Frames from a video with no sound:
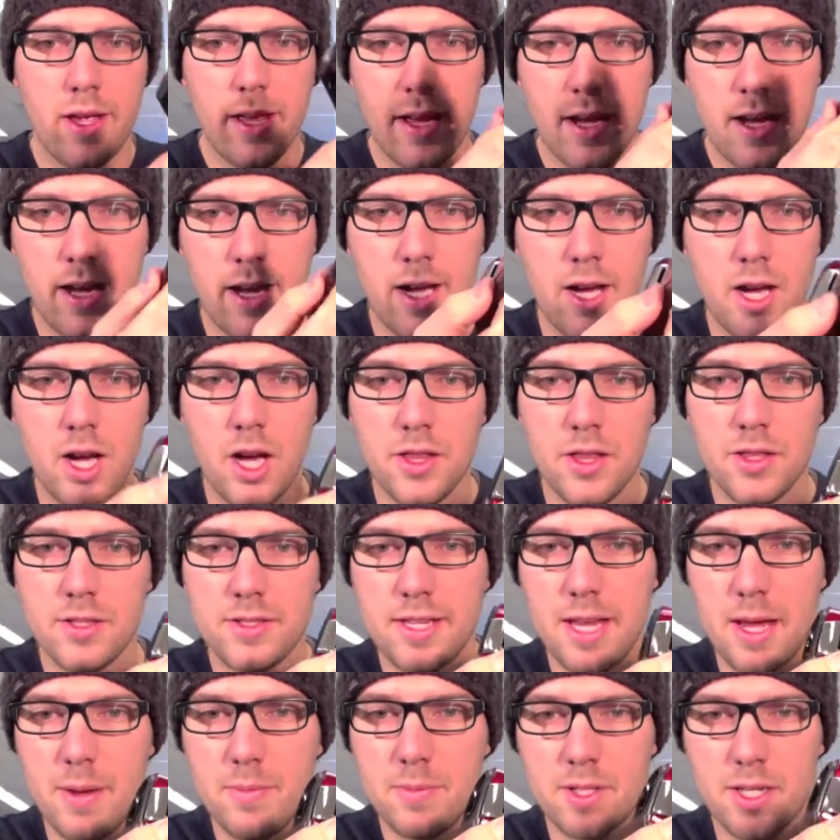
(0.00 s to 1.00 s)
On the
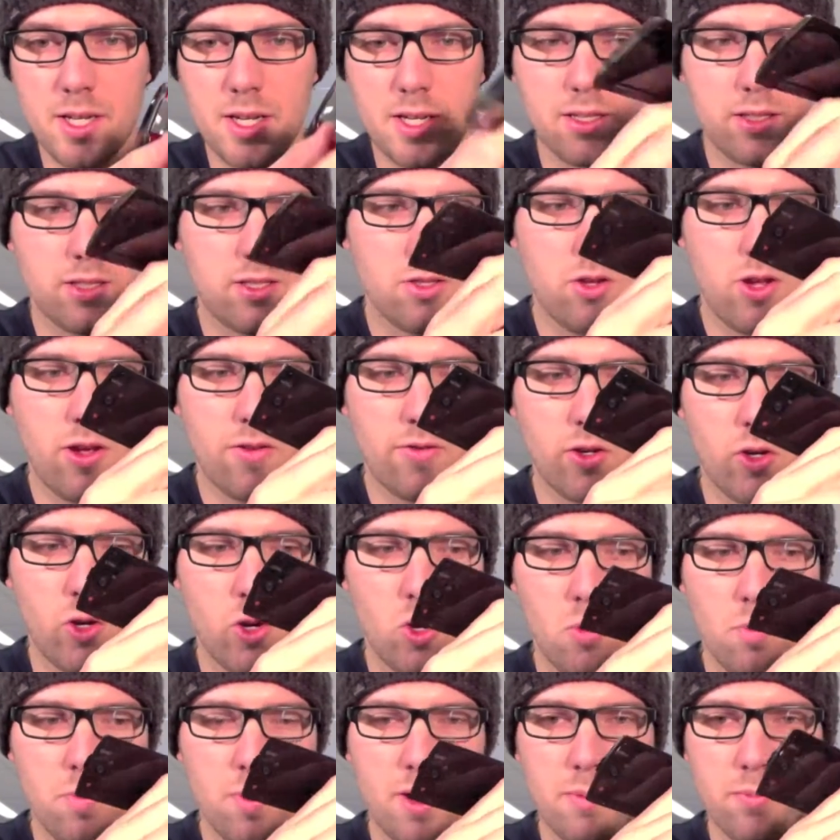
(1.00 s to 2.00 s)
Samsungs, you have to
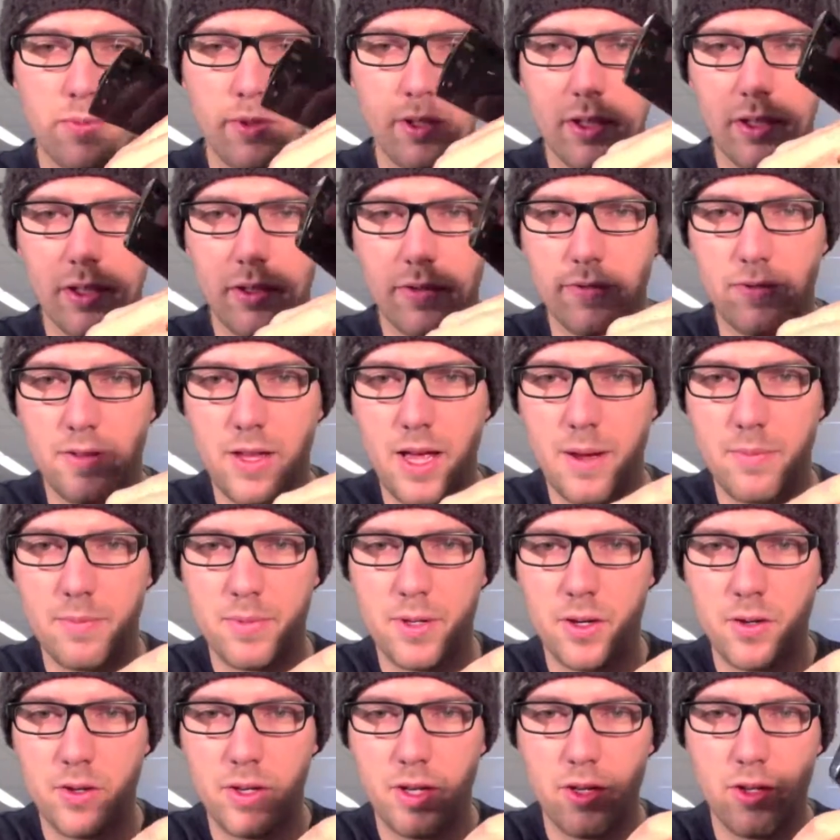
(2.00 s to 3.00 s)
open up the little flap
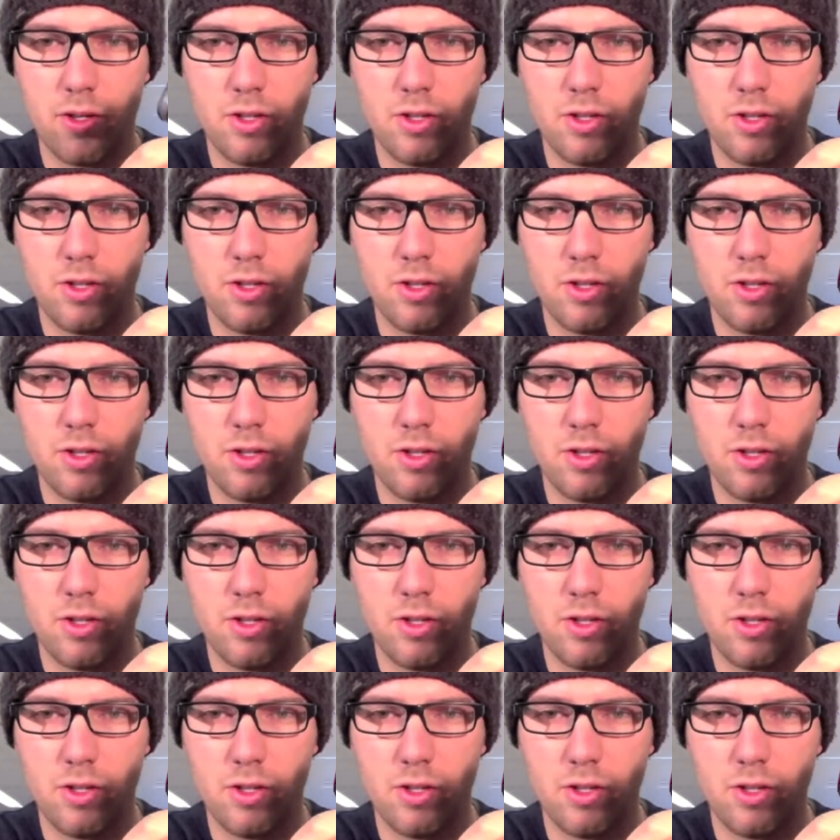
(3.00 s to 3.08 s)
down here,